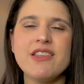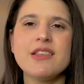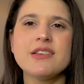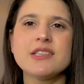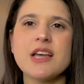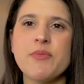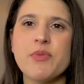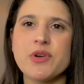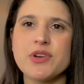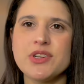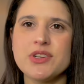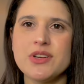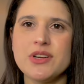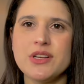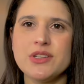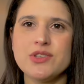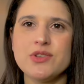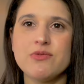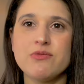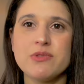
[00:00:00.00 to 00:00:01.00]
this
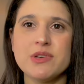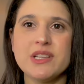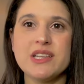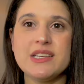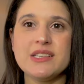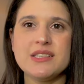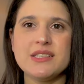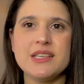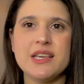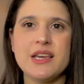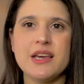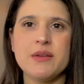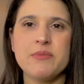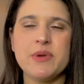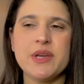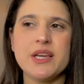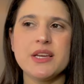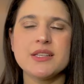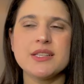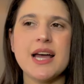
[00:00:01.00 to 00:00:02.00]
opportunity to really see it,
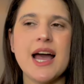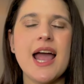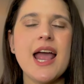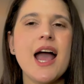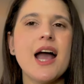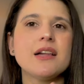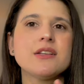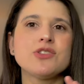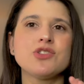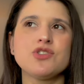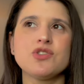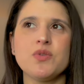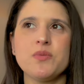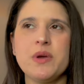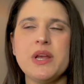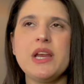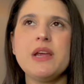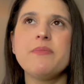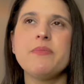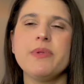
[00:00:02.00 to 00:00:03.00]
because I had so
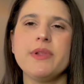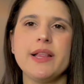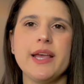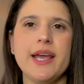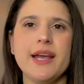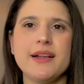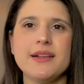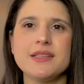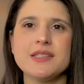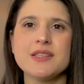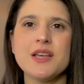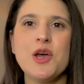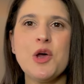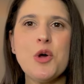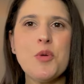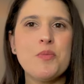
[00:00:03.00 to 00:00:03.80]
many plans,